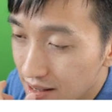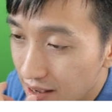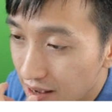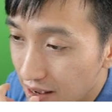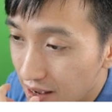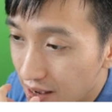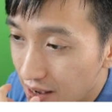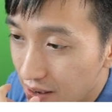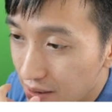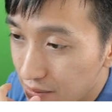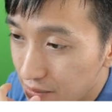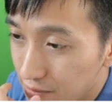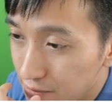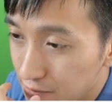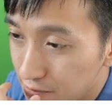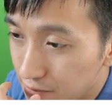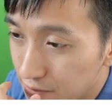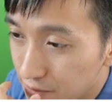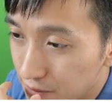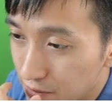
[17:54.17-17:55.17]

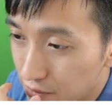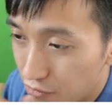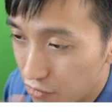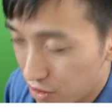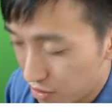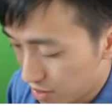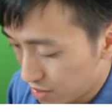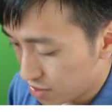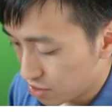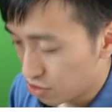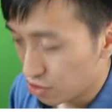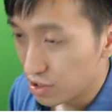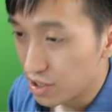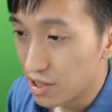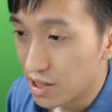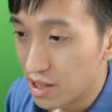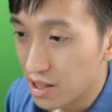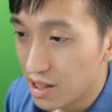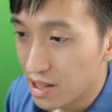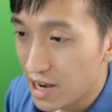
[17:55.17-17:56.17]
let's call
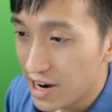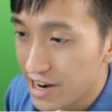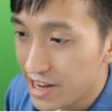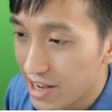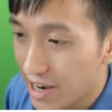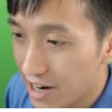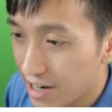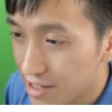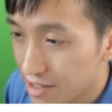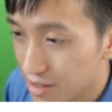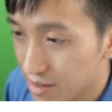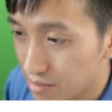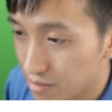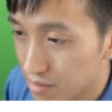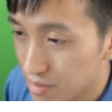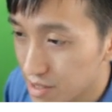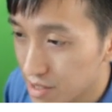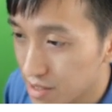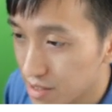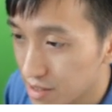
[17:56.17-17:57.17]
it line
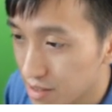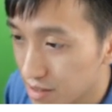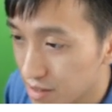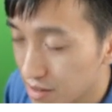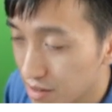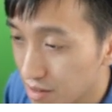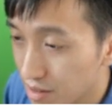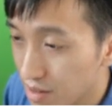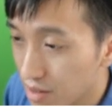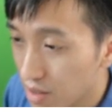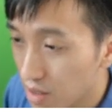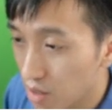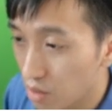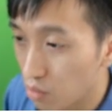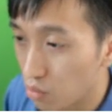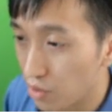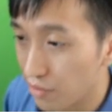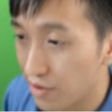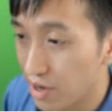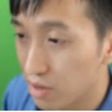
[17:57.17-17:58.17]
items
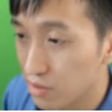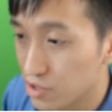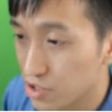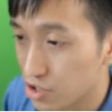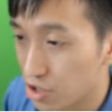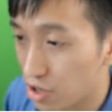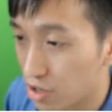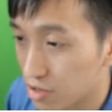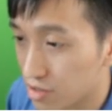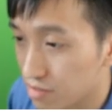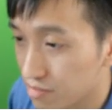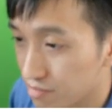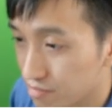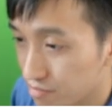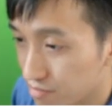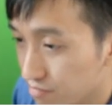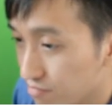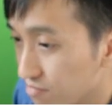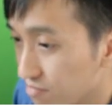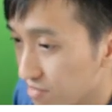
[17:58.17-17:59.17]
without stock.
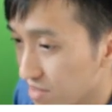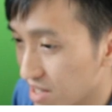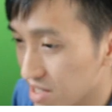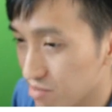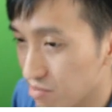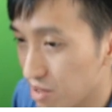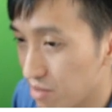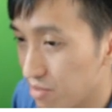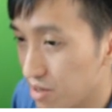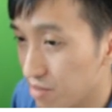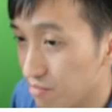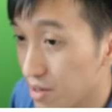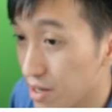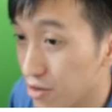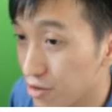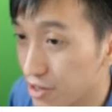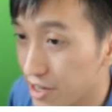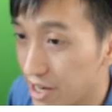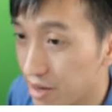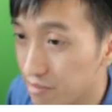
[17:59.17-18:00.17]
That might be a
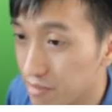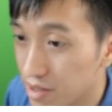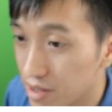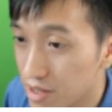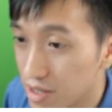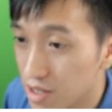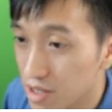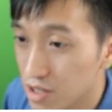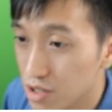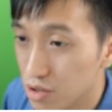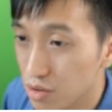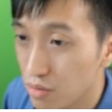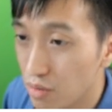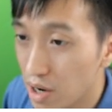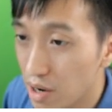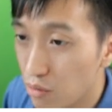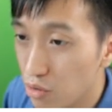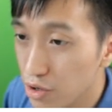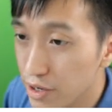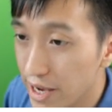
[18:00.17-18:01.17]
better name. So
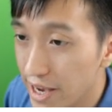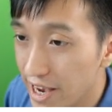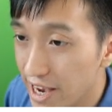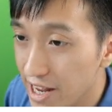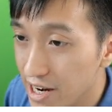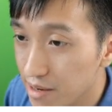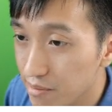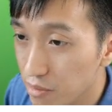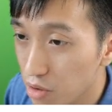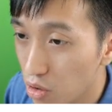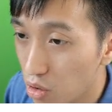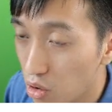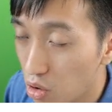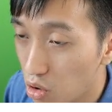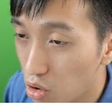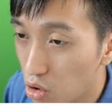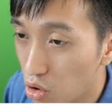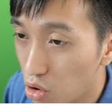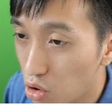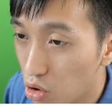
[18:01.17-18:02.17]
I want to add up
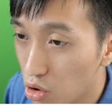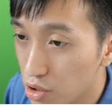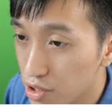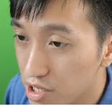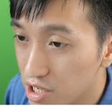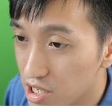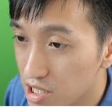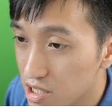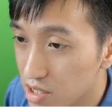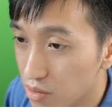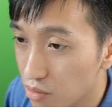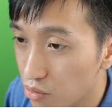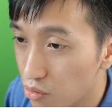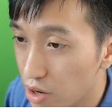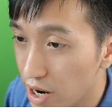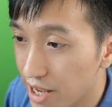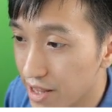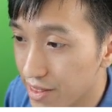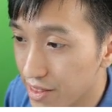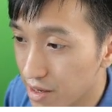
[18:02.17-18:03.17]
all these
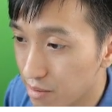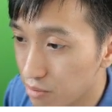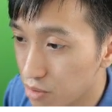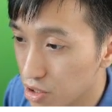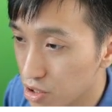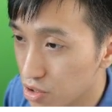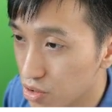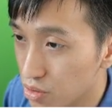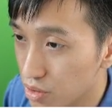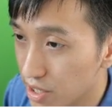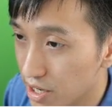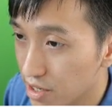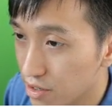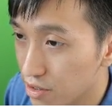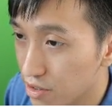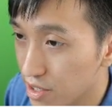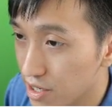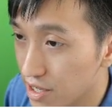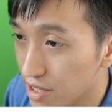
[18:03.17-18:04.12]
red numbers together